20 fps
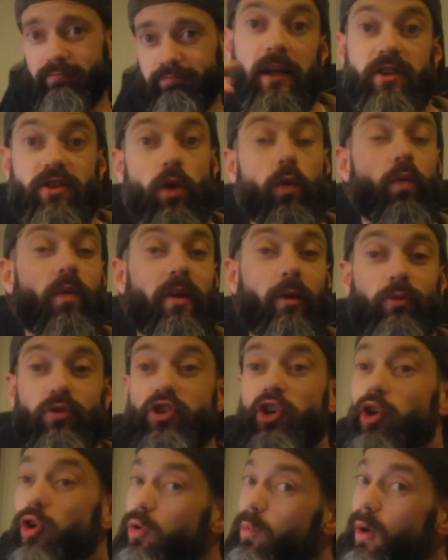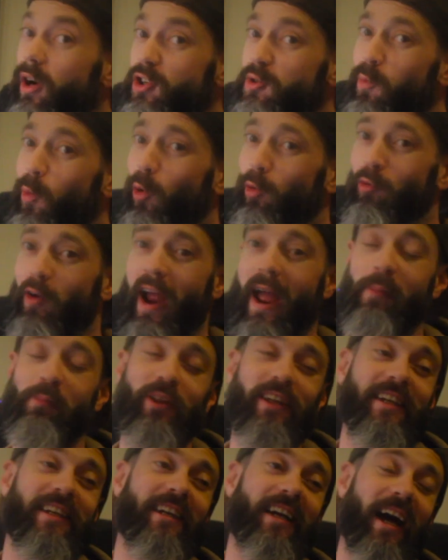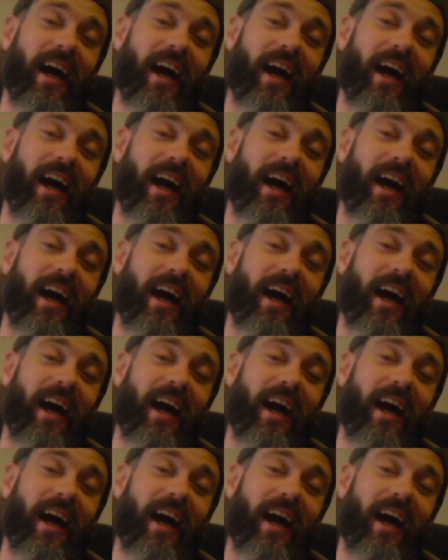So without too much more rambling,